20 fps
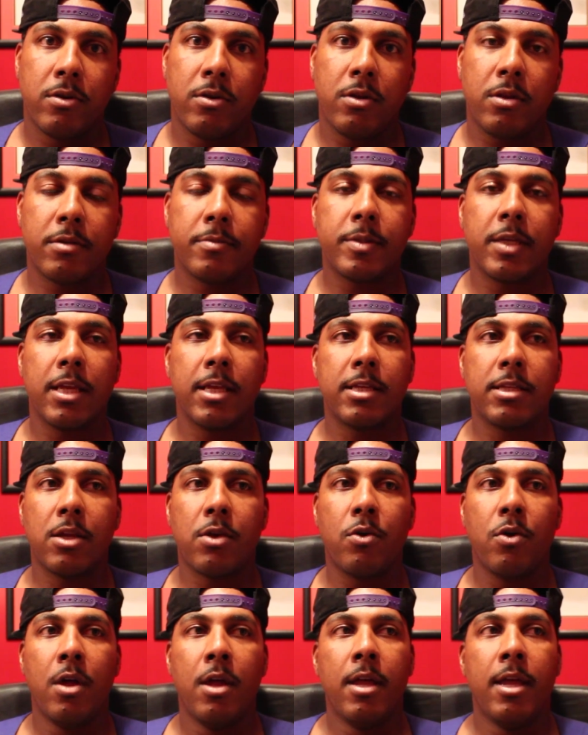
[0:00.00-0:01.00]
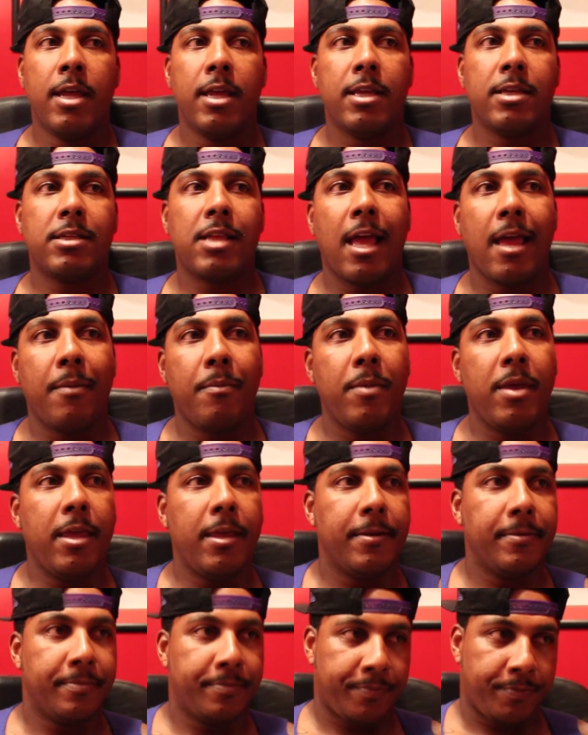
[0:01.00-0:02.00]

You know what I'm saying? So it's like me.